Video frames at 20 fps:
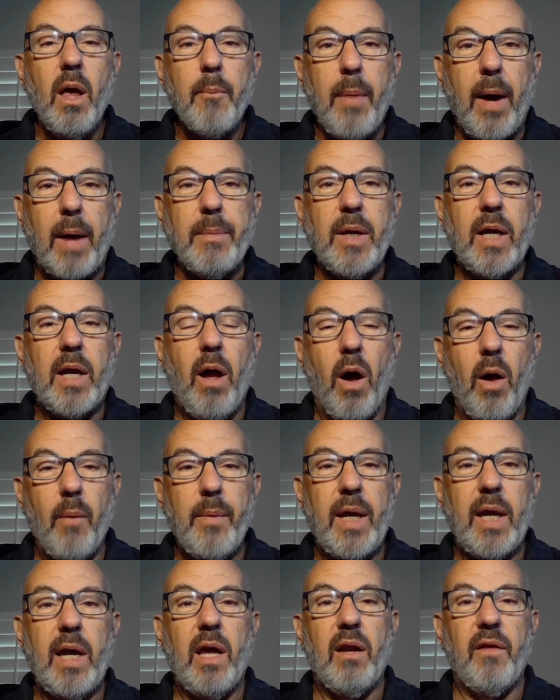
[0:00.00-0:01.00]
by
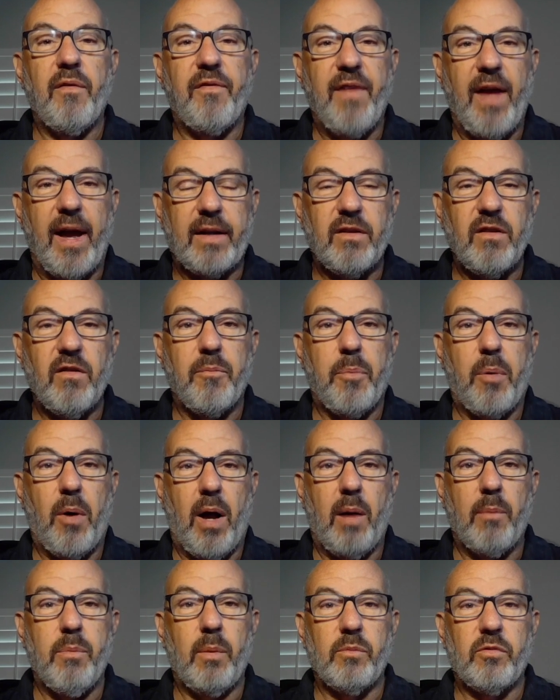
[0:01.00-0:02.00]
becoming an effective
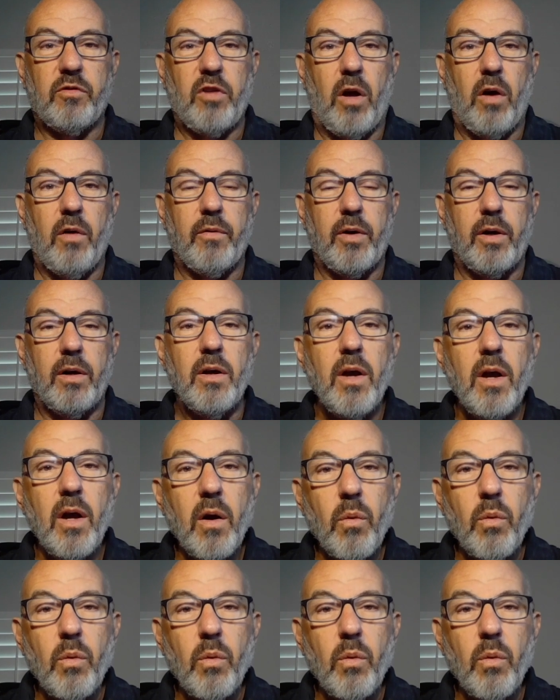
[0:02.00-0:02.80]
problem solver,